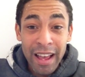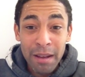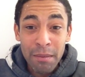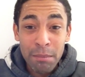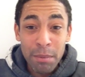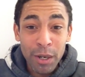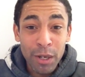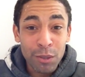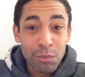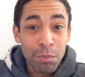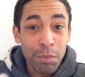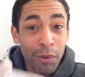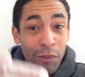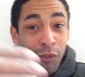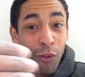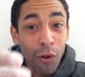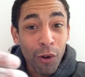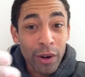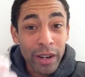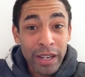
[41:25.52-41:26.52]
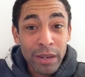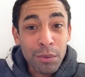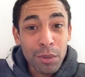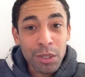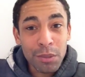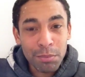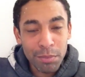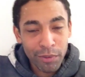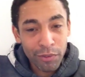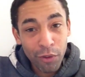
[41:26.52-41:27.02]
Because before he
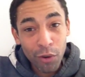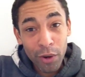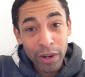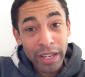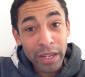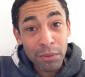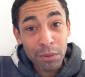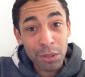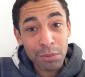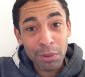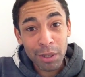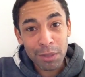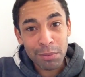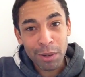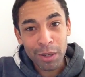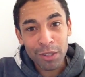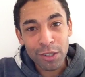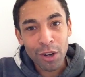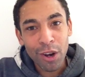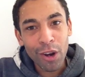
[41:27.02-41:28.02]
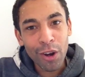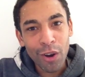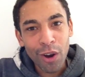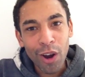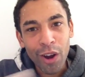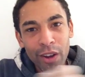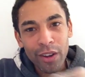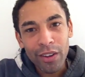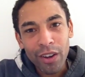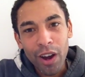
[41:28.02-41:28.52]
was my sponsor,
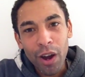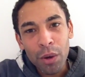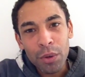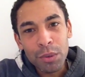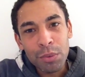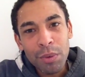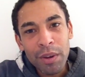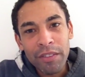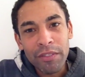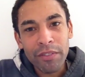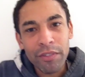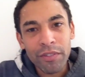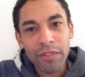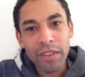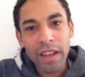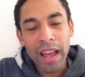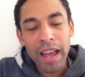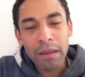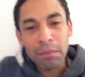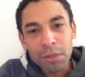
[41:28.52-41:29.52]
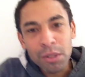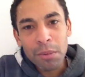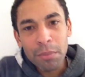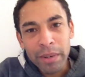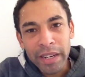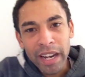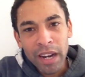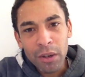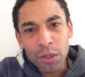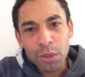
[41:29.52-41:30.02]
I was with
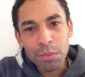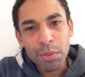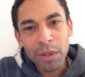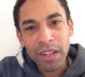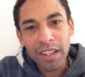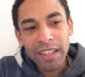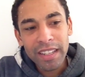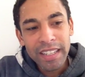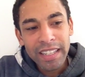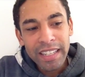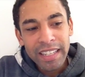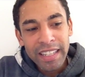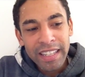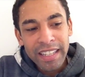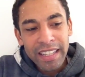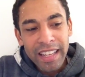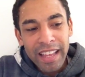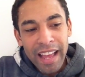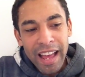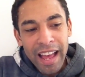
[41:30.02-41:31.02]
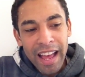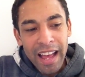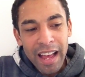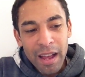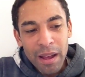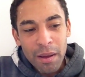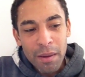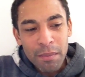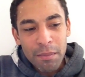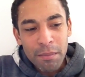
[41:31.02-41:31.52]
somebody else, but
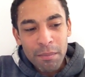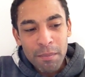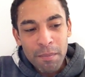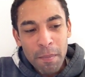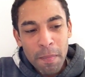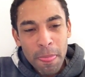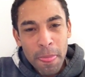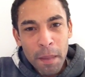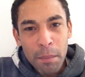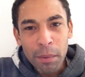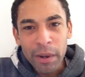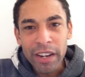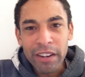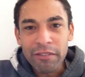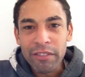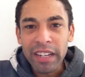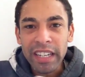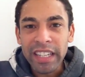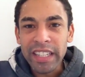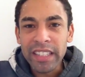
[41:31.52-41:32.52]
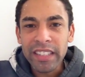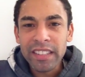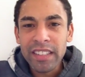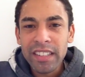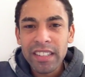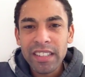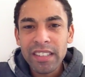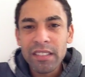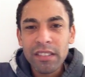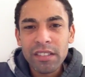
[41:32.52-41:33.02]
I didn't
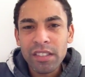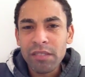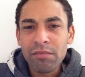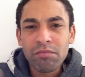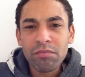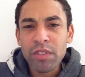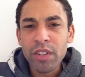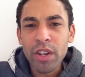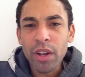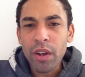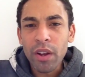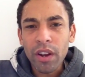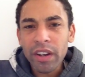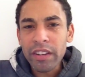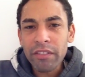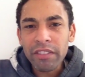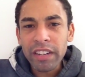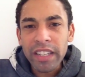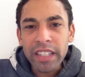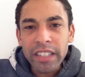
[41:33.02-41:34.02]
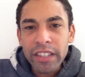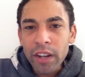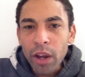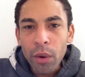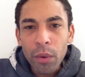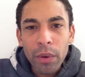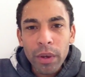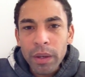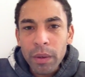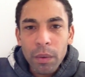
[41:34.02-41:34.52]
really
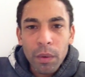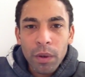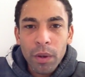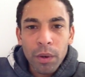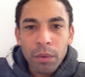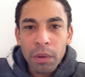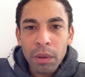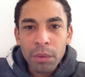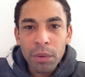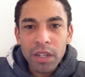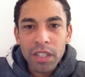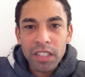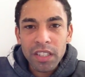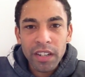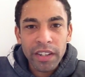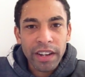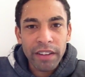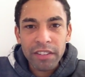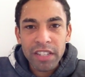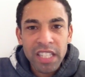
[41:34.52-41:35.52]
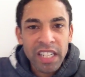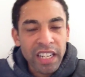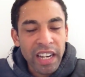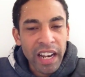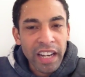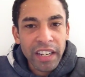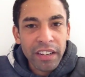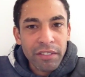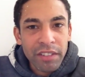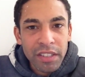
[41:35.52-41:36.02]
know who he was. I'd never seen
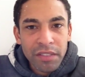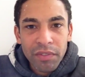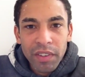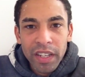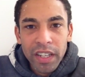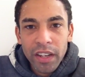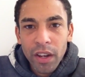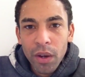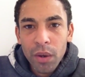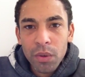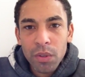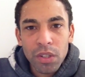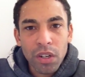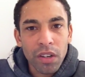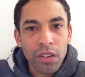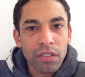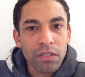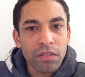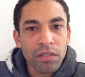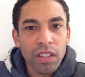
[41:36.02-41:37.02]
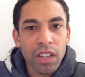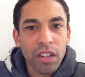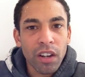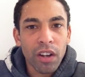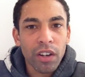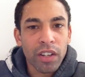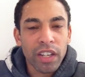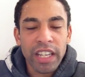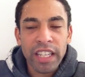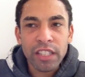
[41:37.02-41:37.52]
any of his videos
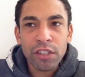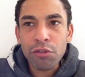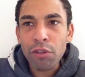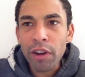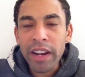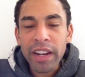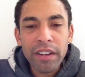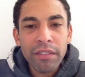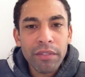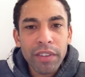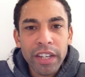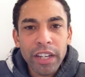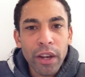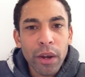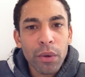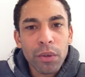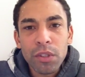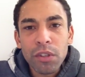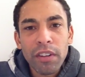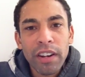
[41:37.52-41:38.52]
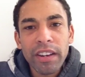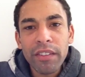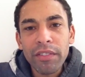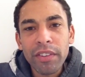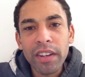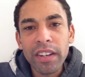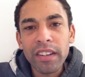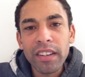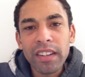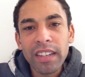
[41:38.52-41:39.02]
on his training videos or
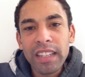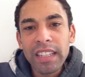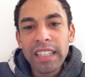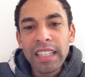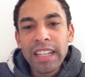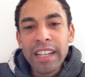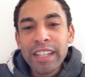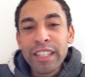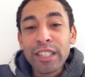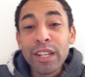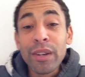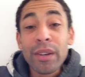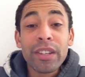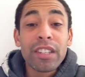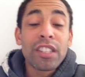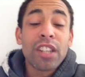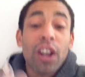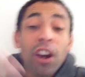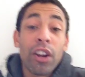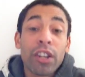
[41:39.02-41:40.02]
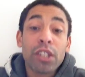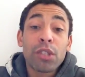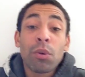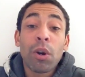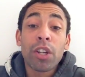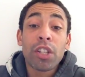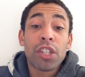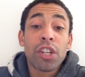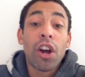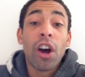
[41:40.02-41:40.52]
anything. So I
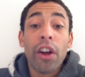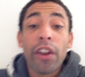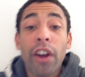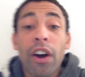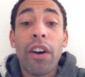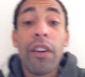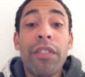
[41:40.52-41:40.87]
started